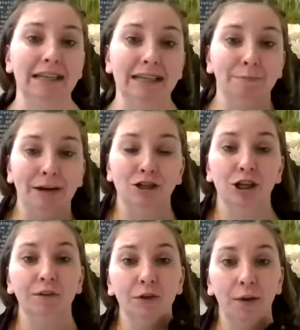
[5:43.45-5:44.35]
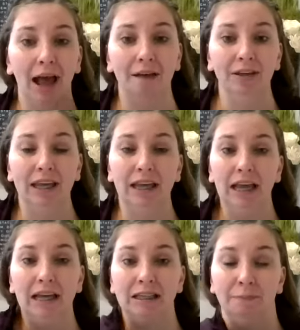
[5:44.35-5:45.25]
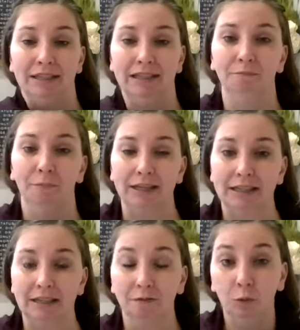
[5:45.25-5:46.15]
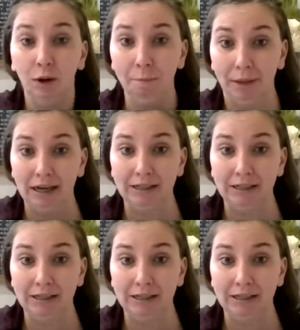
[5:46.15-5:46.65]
especially if you have any expensive pieces of equipment.